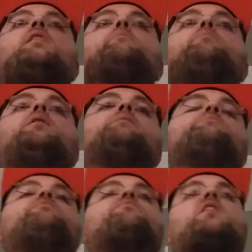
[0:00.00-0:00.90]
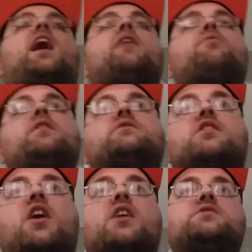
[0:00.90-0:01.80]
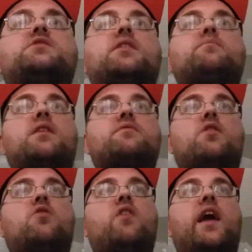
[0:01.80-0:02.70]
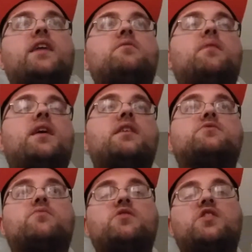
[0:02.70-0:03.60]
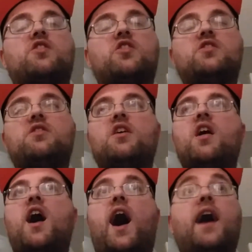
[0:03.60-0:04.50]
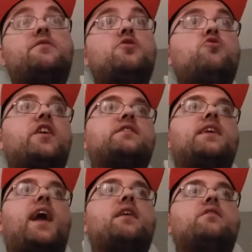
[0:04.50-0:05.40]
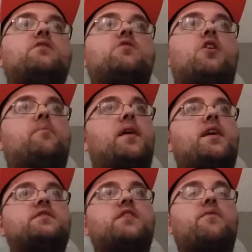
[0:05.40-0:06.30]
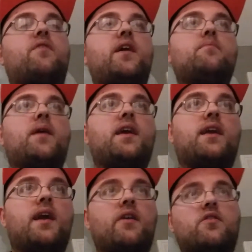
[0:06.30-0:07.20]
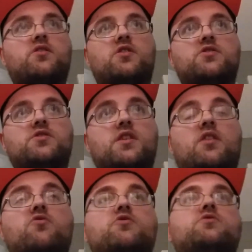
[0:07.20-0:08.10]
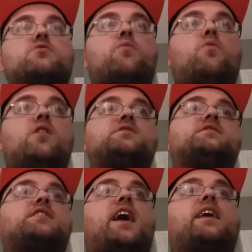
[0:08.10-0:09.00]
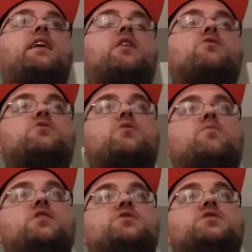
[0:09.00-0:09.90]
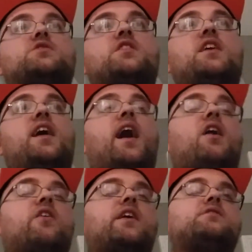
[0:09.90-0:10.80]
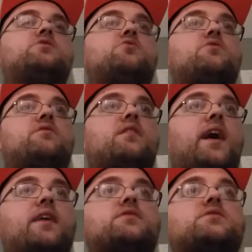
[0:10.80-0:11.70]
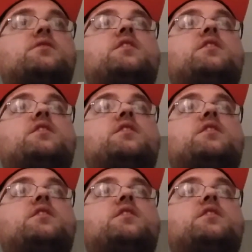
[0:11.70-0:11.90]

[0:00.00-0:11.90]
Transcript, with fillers: But I think the concept of the whole anime is really good. I do like the ending, though, because our five main characters, including one side character, which I'll get to next,